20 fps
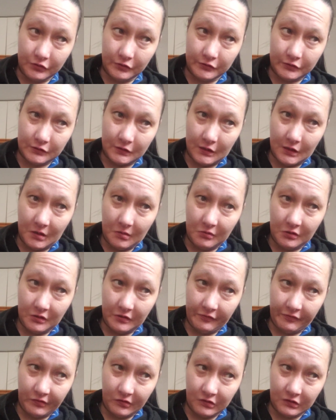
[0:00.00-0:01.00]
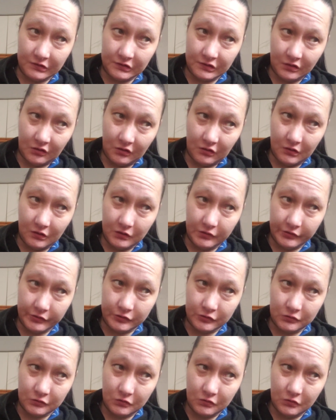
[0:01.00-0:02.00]
So today I'm gonna focus on
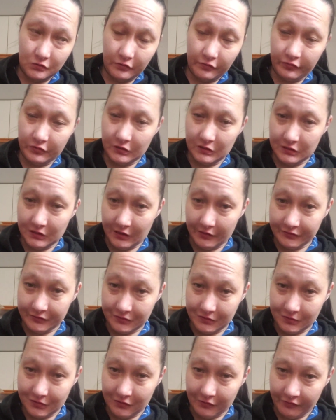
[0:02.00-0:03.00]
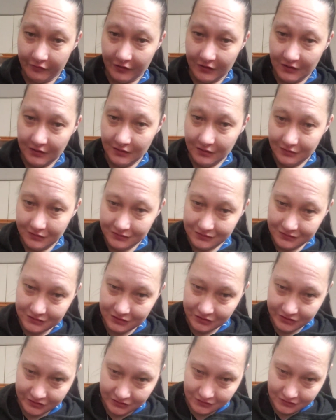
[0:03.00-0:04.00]
two pretty takes plate
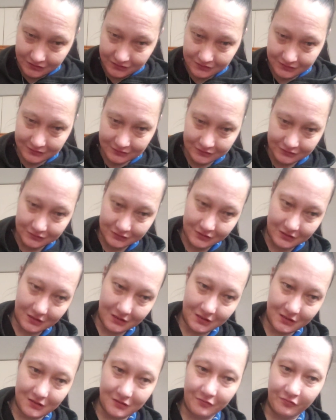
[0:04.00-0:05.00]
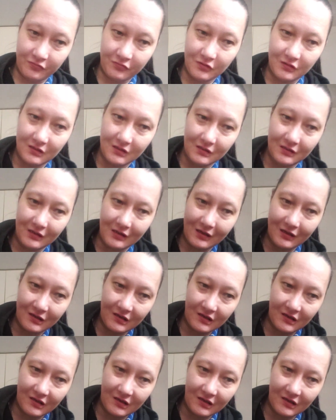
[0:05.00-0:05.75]
dishes. Today I did Hootie